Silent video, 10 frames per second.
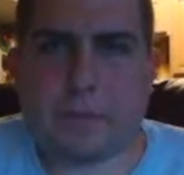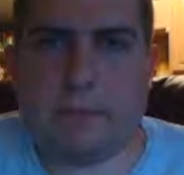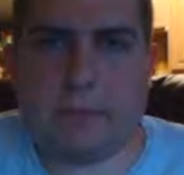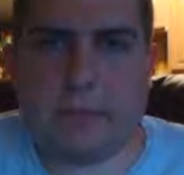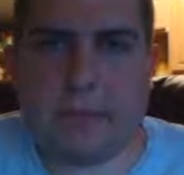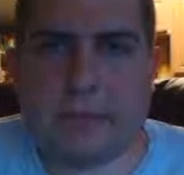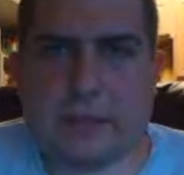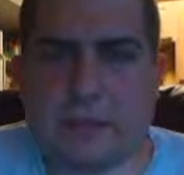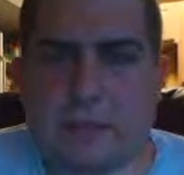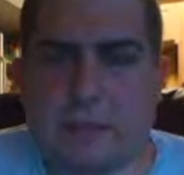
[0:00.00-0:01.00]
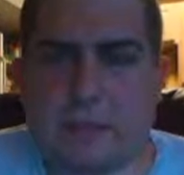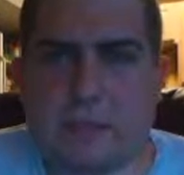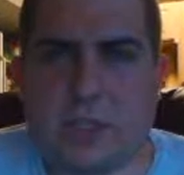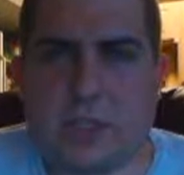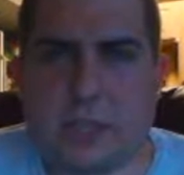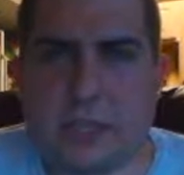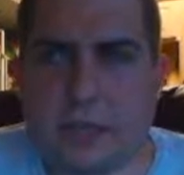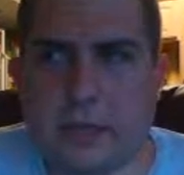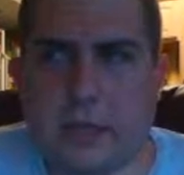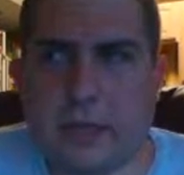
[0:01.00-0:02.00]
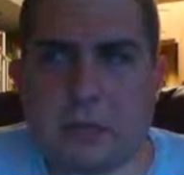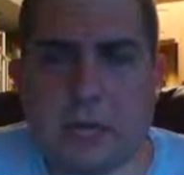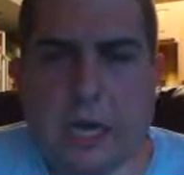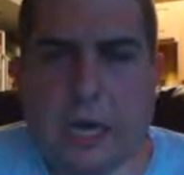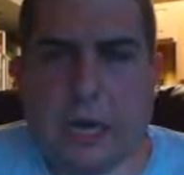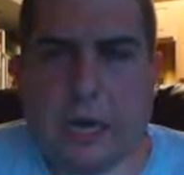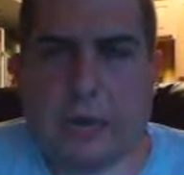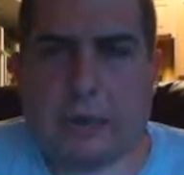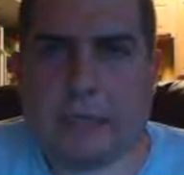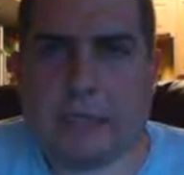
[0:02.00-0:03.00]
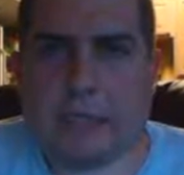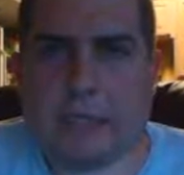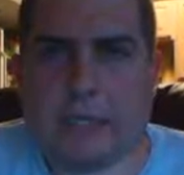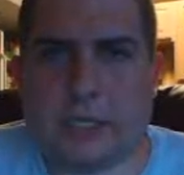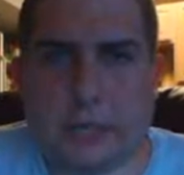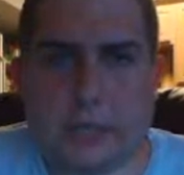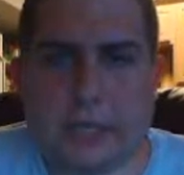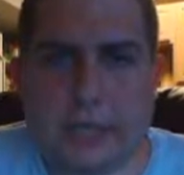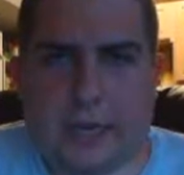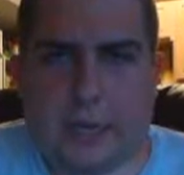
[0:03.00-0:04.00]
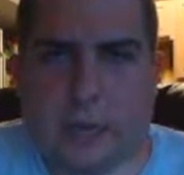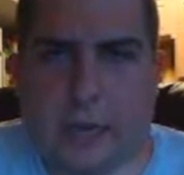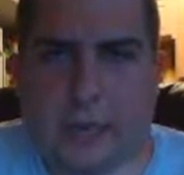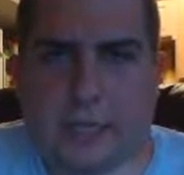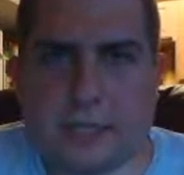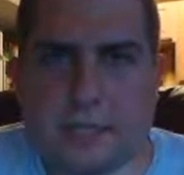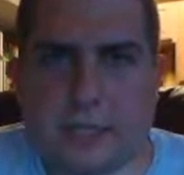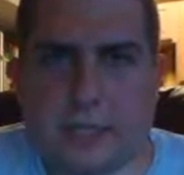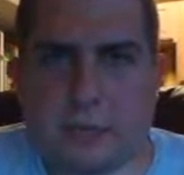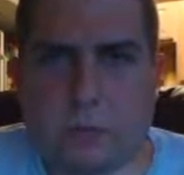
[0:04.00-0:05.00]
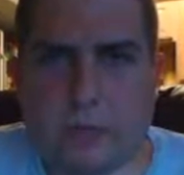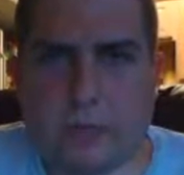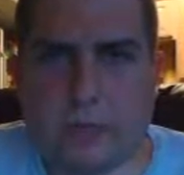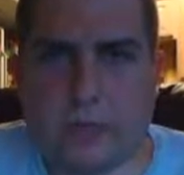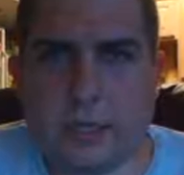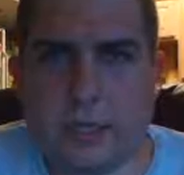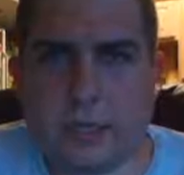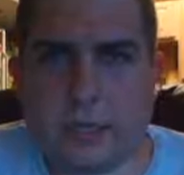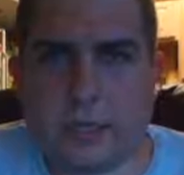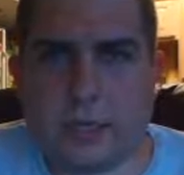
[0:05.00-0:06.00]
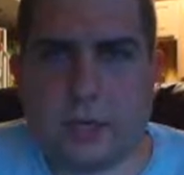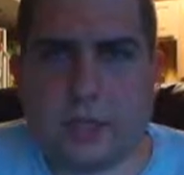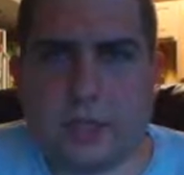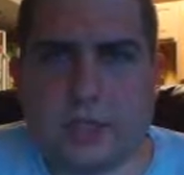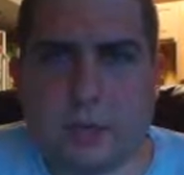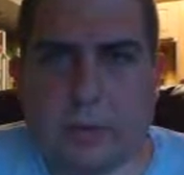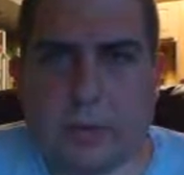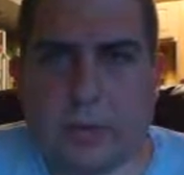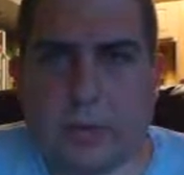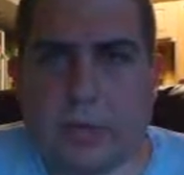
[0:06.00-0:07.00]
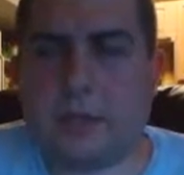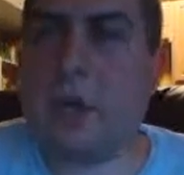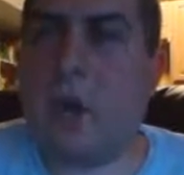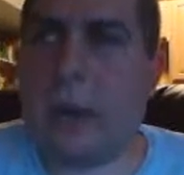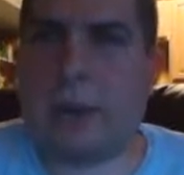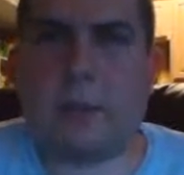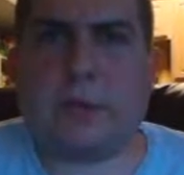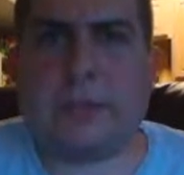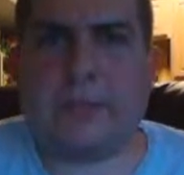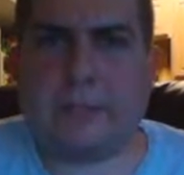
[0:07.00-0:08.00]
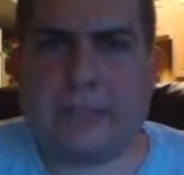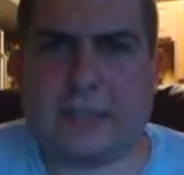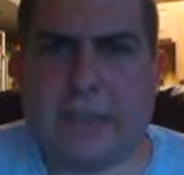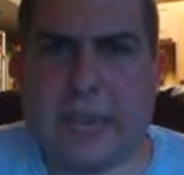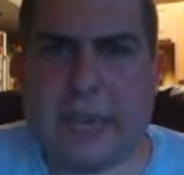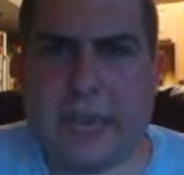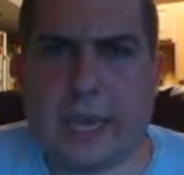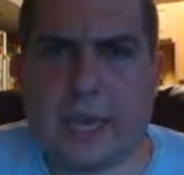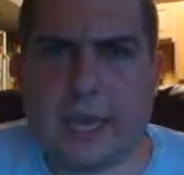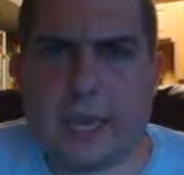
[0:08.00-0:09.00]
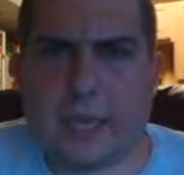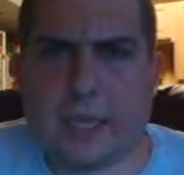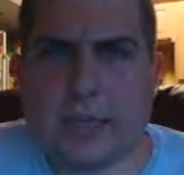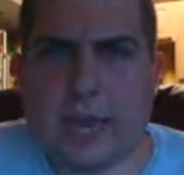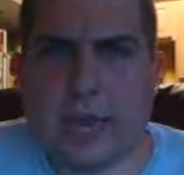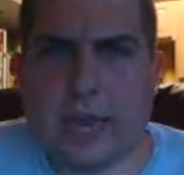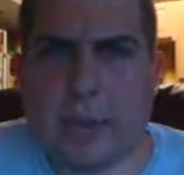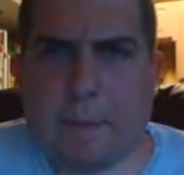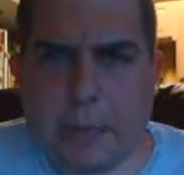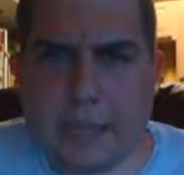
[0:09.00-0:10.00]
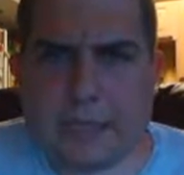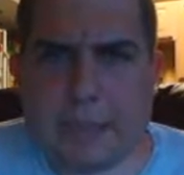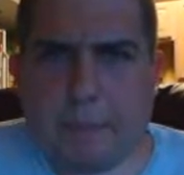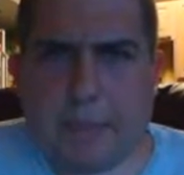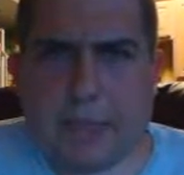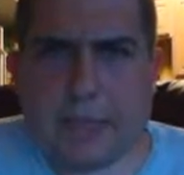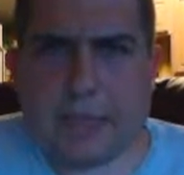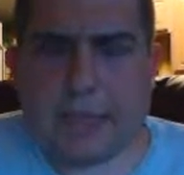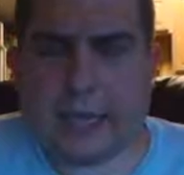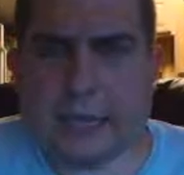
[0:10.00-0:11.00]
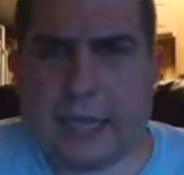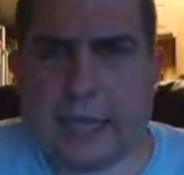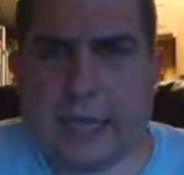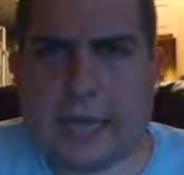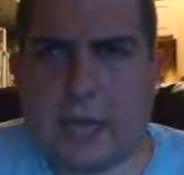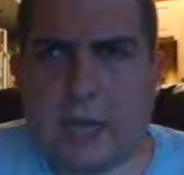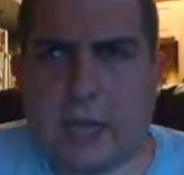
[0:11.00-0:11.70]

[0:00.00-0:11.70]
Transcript: movie is solid. Uh, you don't need to watch the first one to know what's going on. Though I will definitely say that I picked up on things that